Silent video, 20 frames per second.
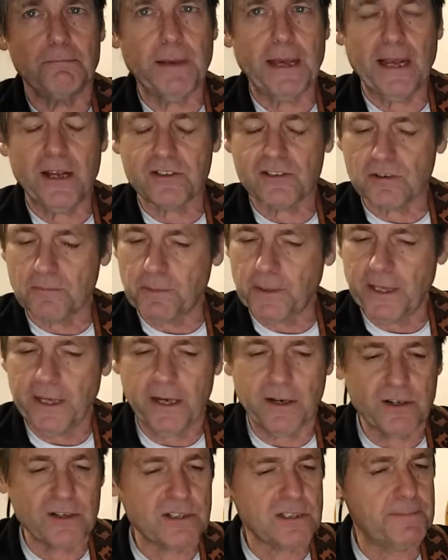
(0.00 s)
banjo
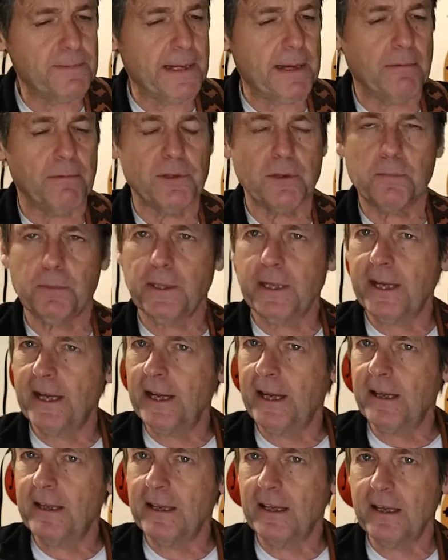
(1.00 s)
players be able to
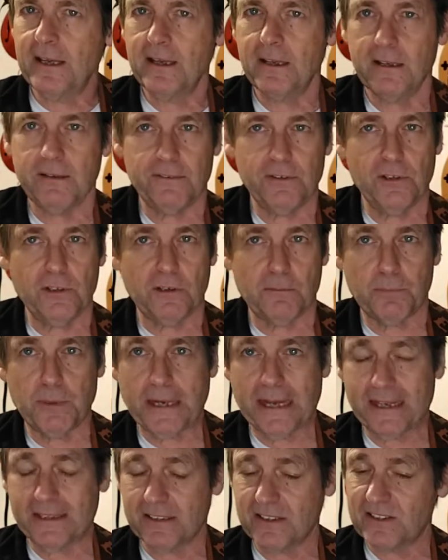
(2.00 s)
play. You can
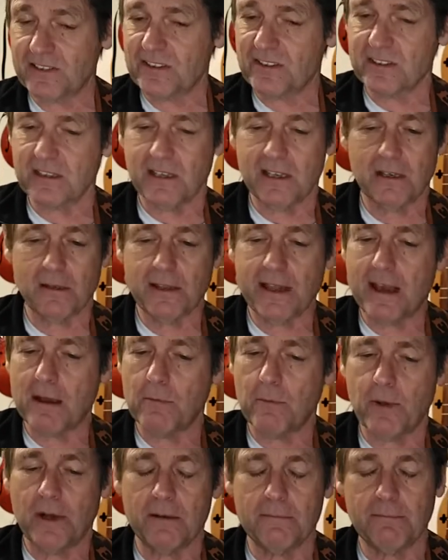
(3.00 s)
practice
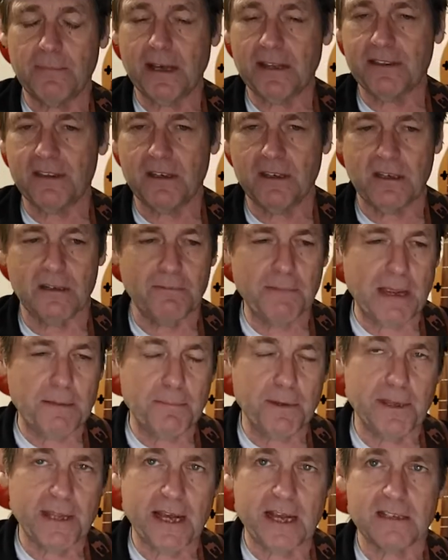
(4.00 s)
that method, and
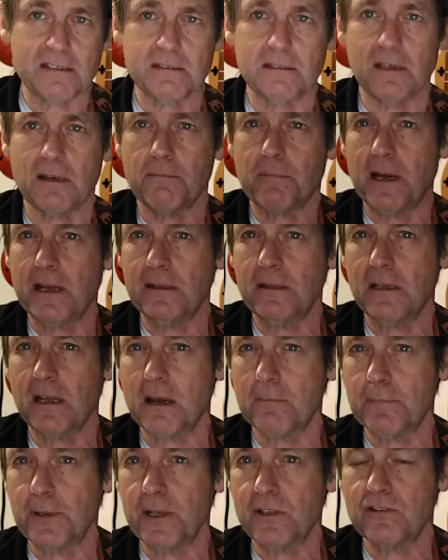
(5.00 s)
maybe that might
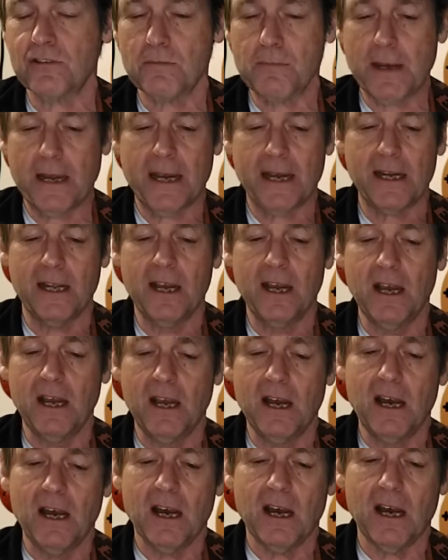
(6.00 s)
not be too bad.
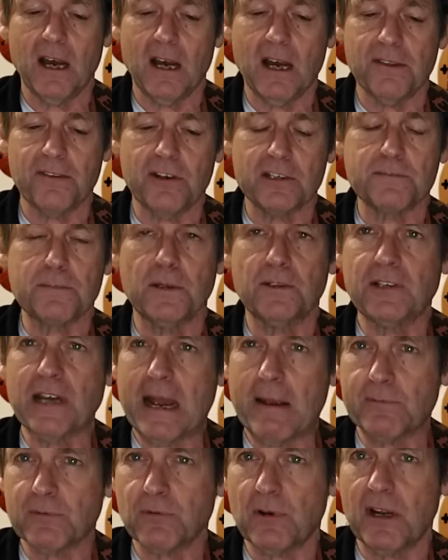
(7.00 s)
There's been
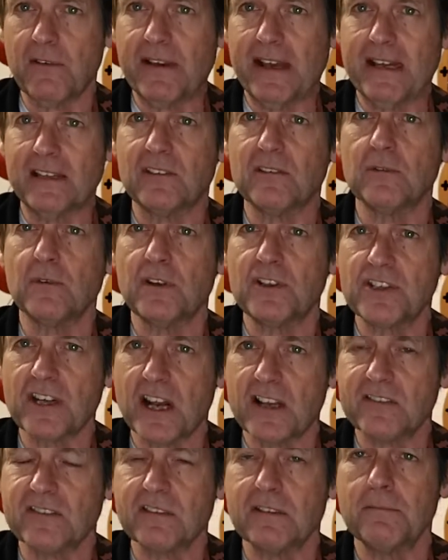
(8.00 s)
times when I've had to
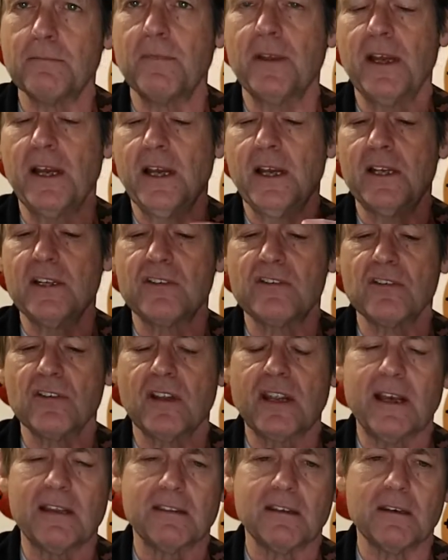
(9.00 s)
adjust them to
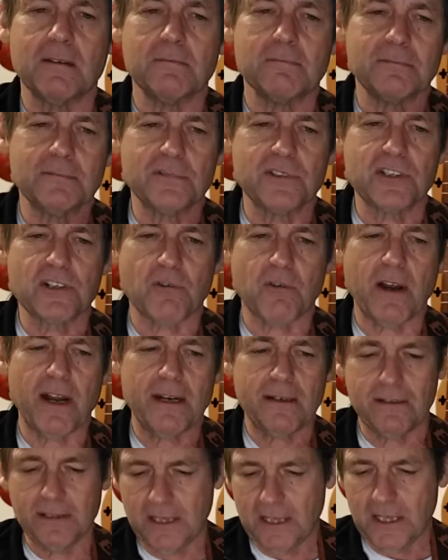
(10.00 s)
get them
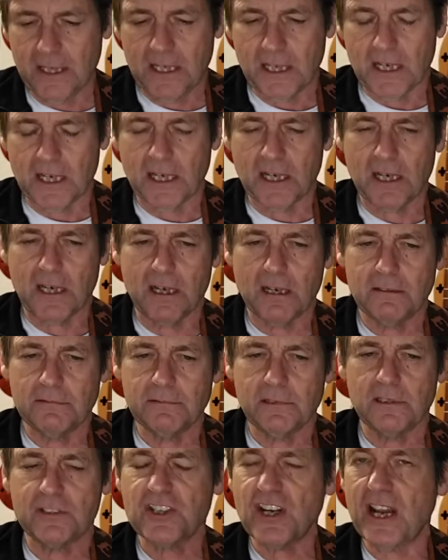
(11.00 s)
straight. I
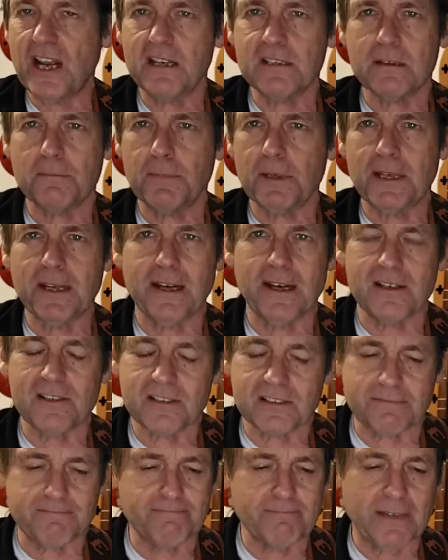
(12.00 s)
change it
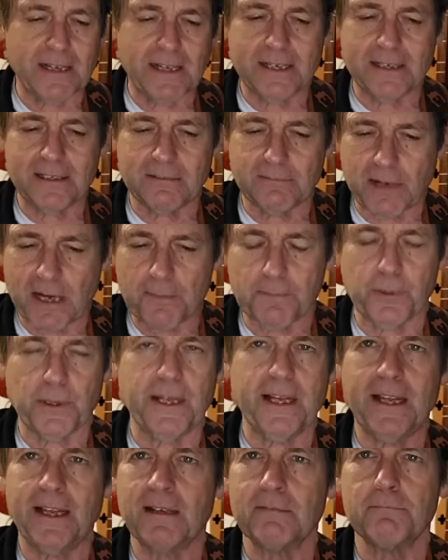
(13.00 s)
because my
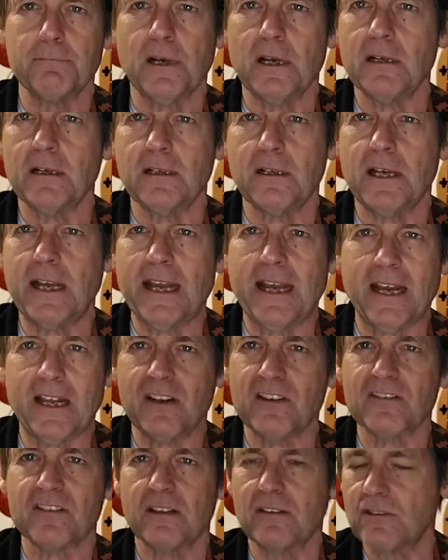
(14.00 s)
playing hand
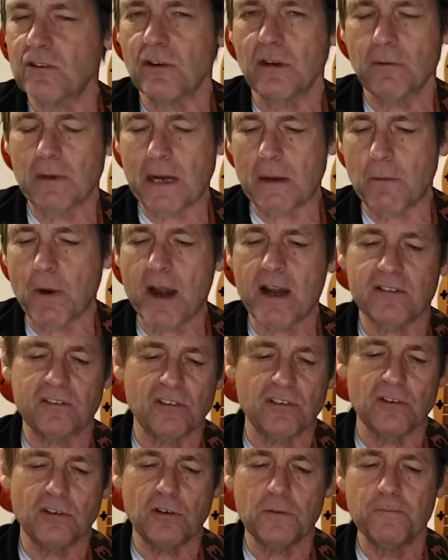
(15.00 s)
isn't doing what I want it to
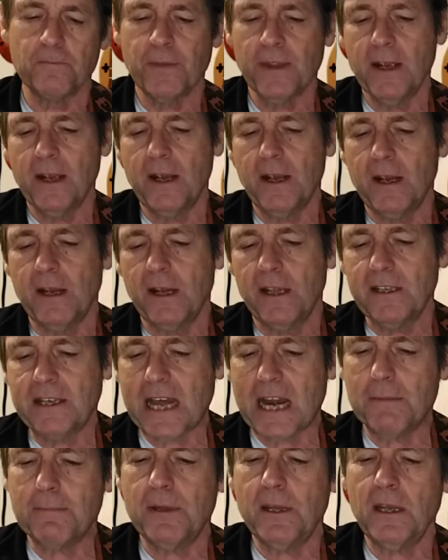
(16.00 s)
do. You got
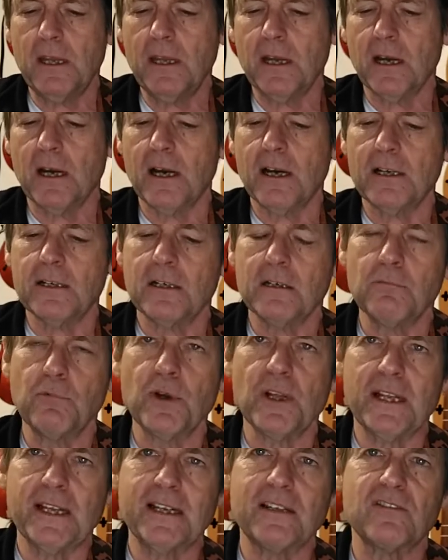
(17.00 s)
to be
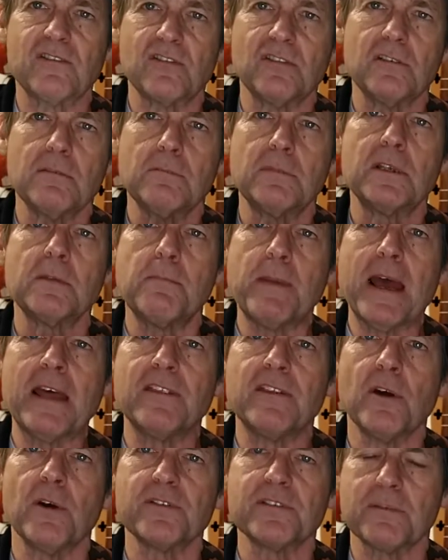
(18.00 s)
willing to bend
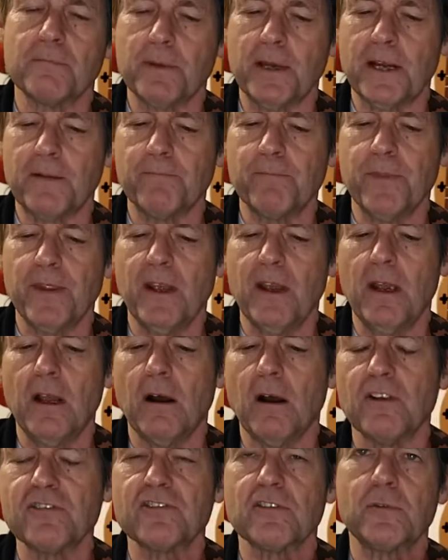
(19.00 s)
those a bit.
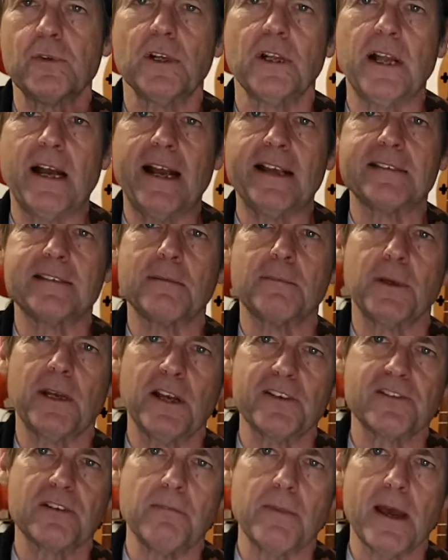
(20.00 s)
Also realize that
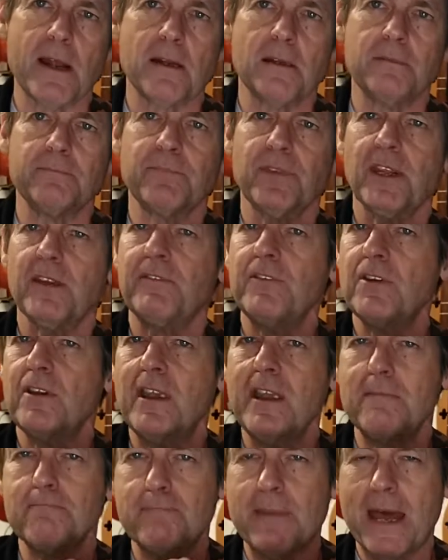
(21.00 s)
because they're metal, if you
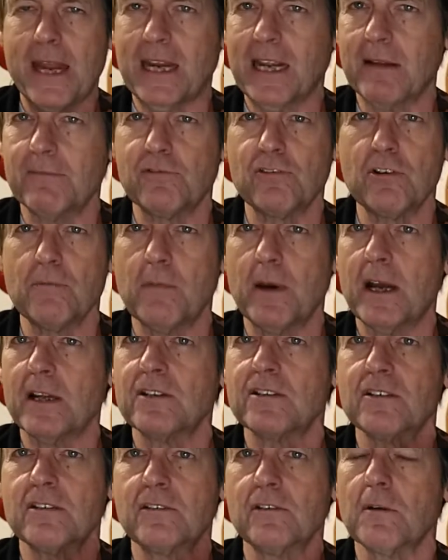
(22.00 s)
keep bending them too
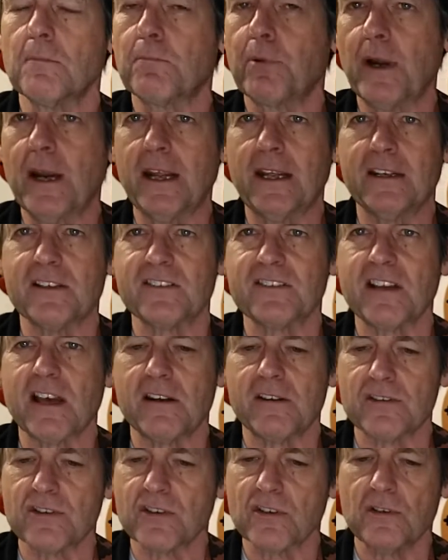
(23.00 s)
much, you'll break a set
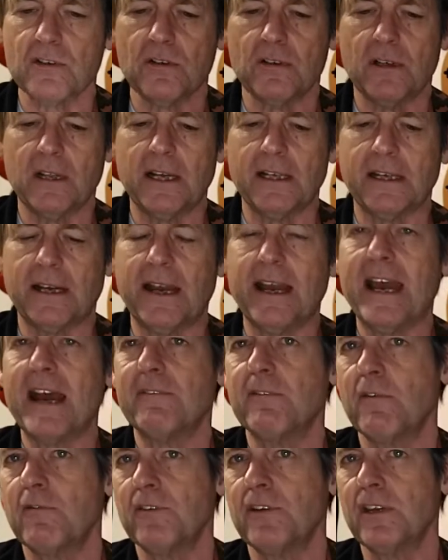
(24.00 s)
or two like I
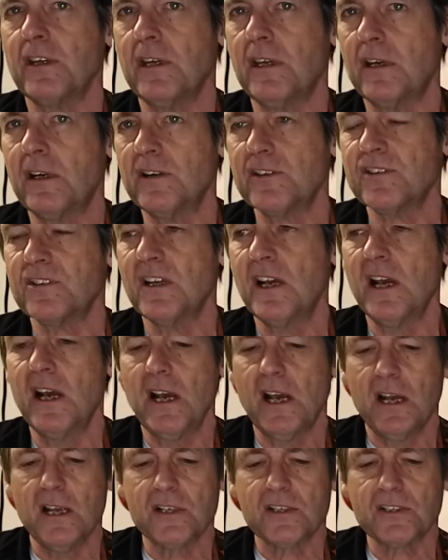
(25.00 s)
have over the years.
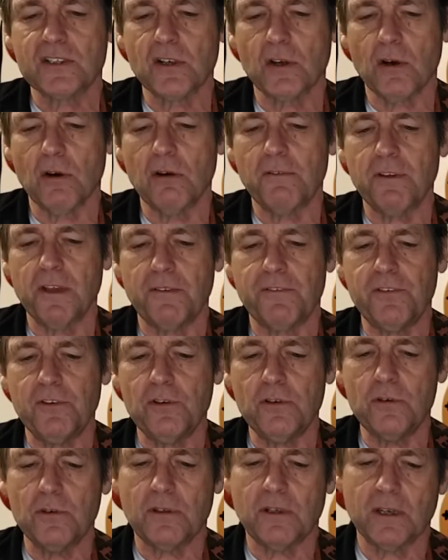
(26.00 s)
So if
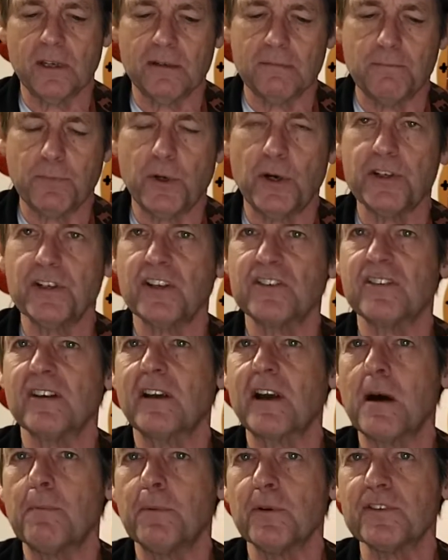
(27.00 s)
you can purchase a
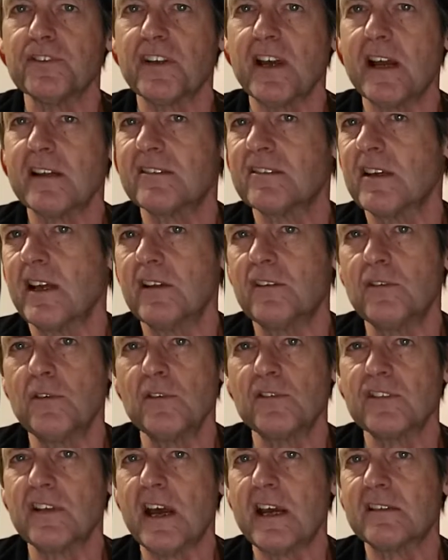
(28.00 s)
couple sets, say 2
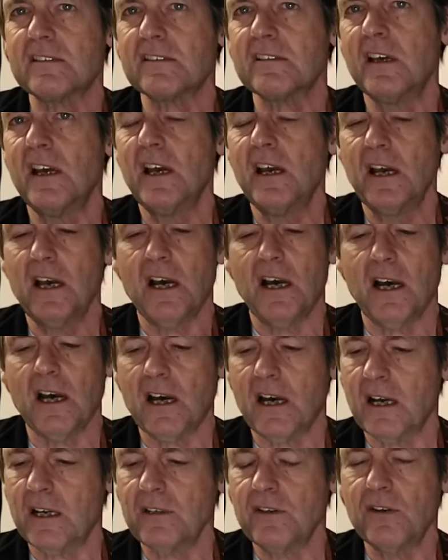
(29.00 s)
sets,
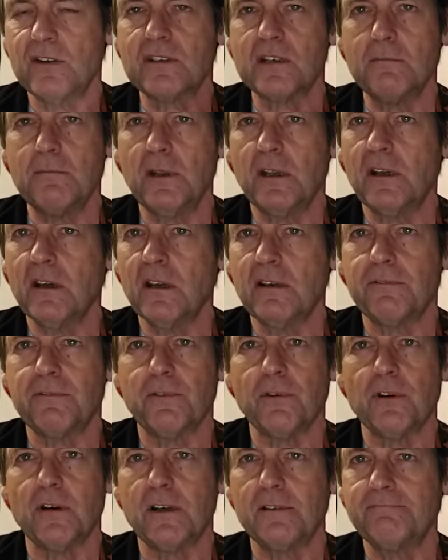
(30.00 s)
you should be good
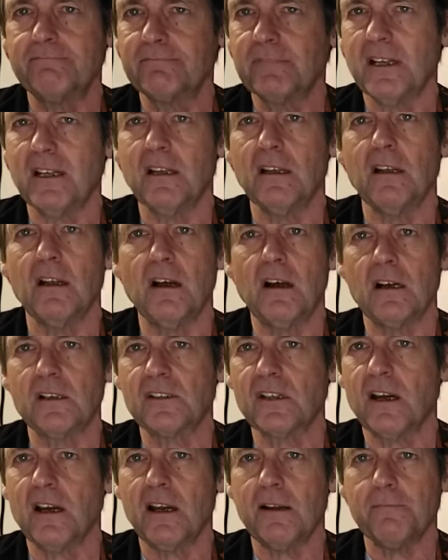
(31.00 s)
for a long
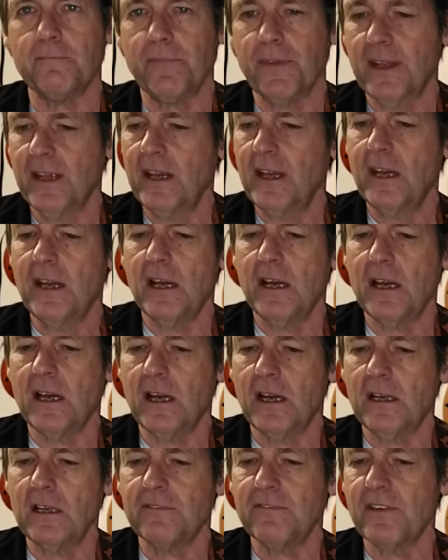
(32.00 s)
time,
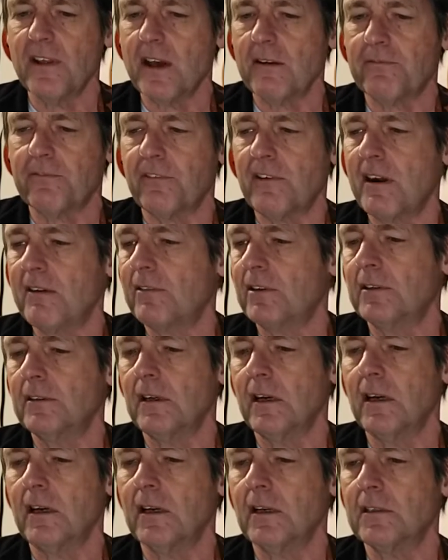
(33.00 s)
if not forever,
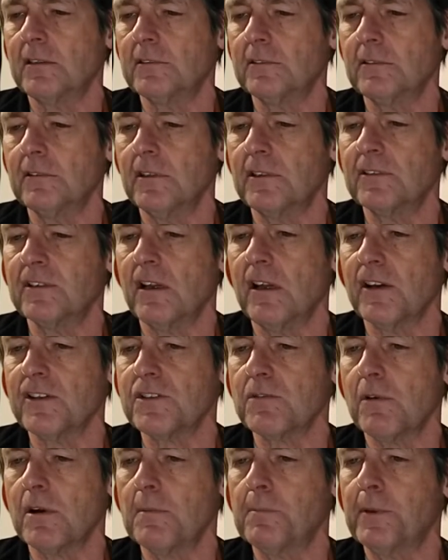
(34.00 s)
as long as
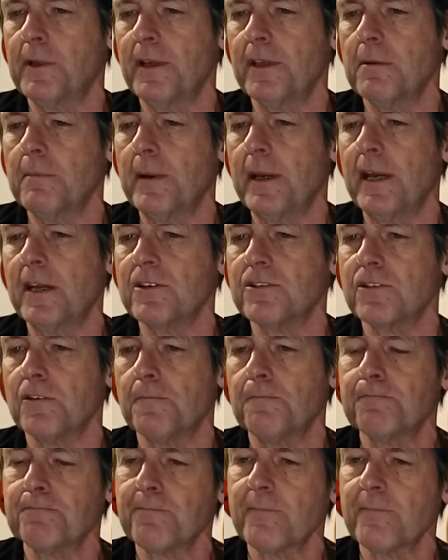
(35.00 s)
you want to play the banjo.